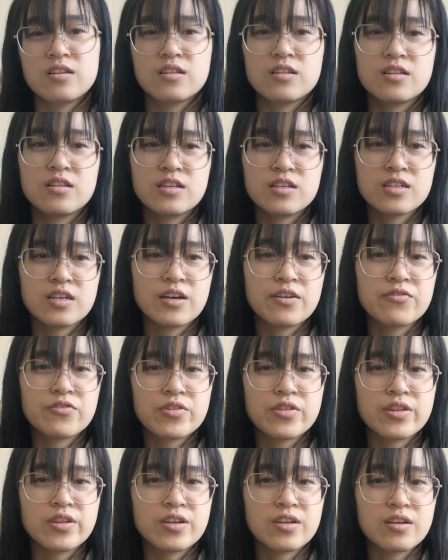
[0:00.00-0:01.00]
like
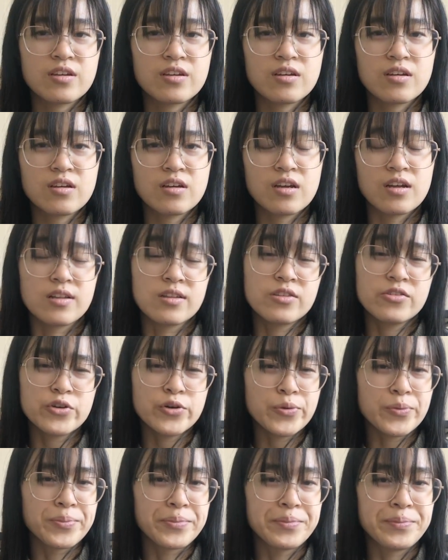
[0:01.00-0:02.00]
everything a
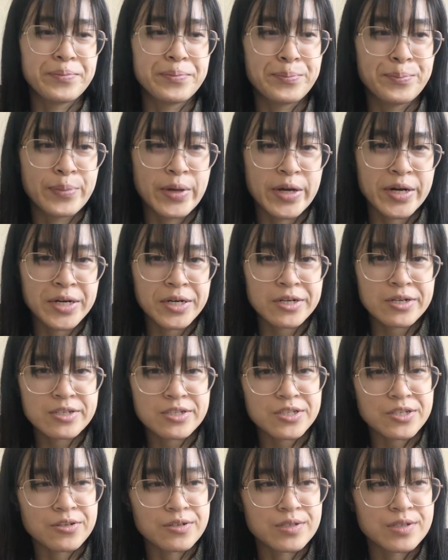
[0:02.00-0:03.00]
little better,
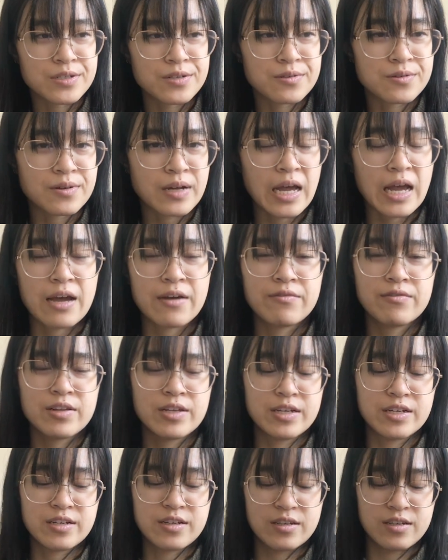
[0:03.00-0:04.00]
so I don't have
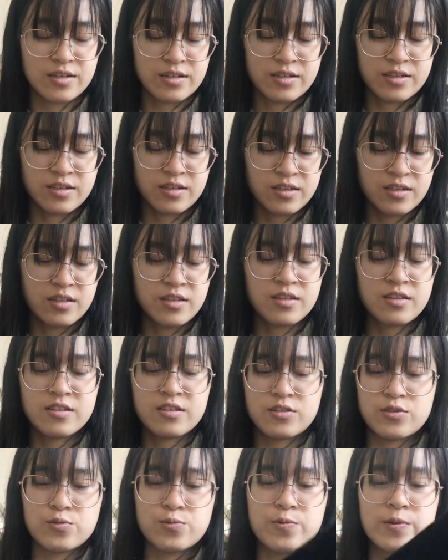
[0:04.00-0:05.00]
like
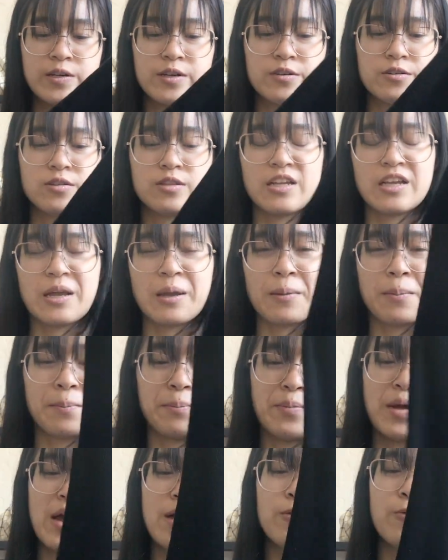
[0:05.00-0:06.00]
this weird like
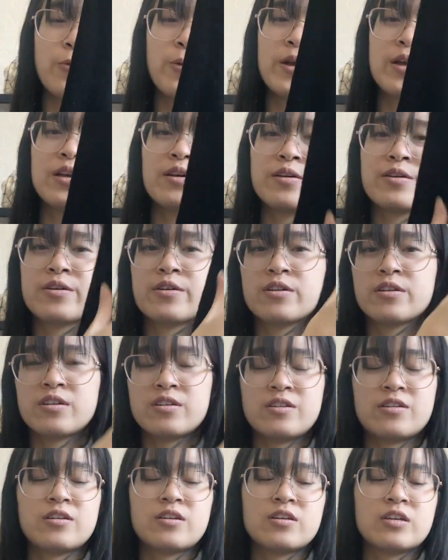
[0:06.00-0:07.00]
bat wing
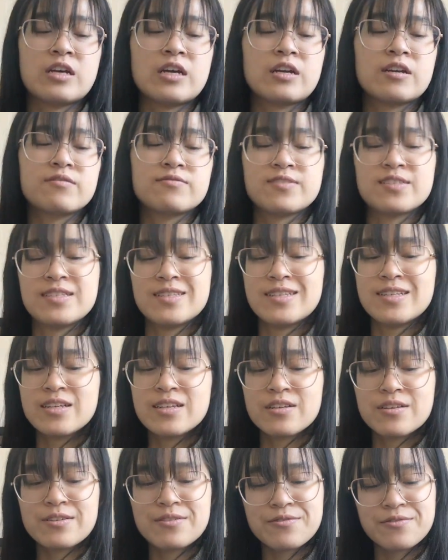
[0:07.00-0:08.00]
kind of
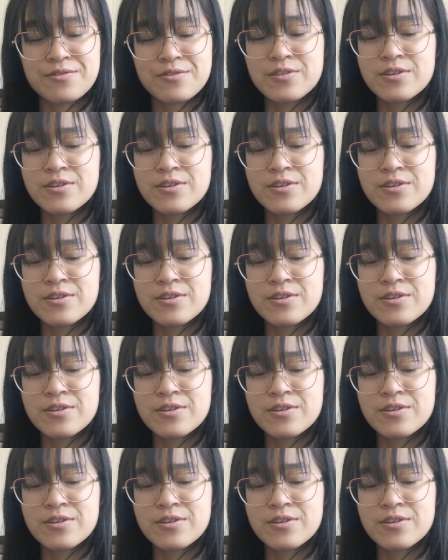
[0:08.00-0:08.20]
sleeve.